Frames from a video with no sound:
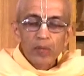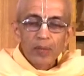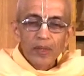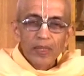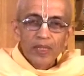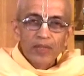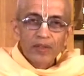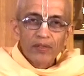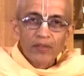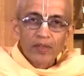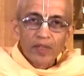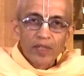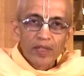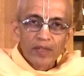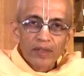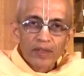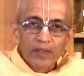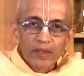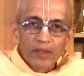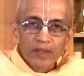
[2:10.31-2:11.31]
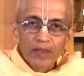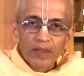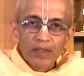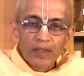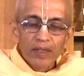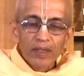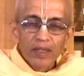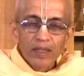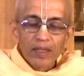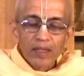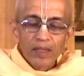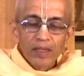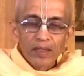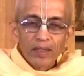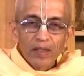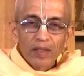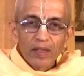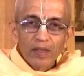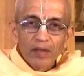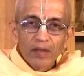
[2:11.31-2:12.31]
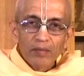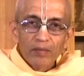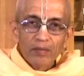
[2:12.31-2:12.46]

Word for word: many different uh, uh,